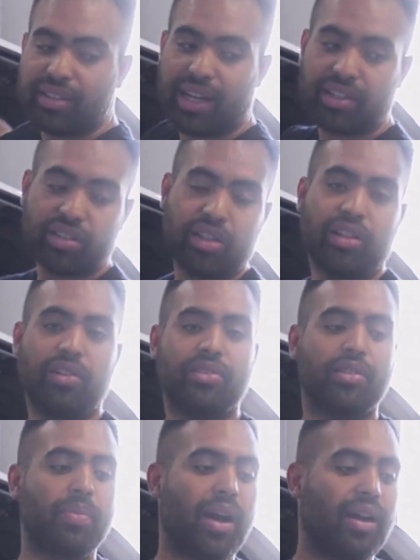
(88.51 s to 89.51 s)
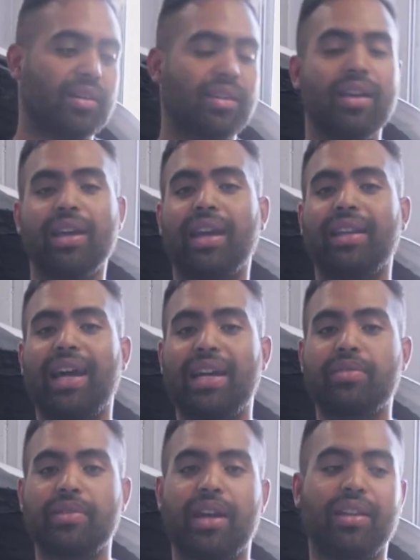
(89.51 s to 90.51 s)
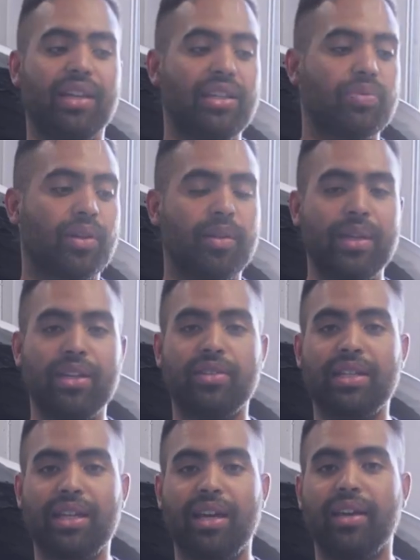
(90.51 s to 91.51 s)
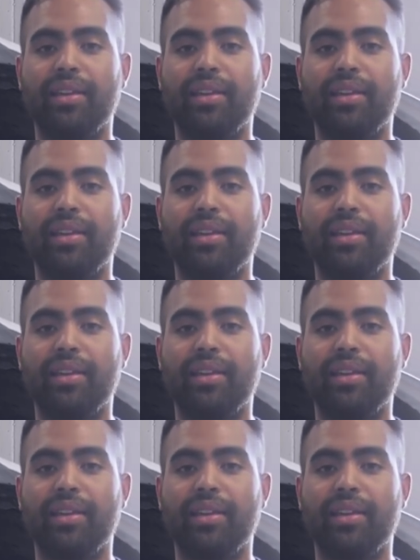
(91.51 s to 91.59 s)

to actually close the box. And last but not least, we're going to be using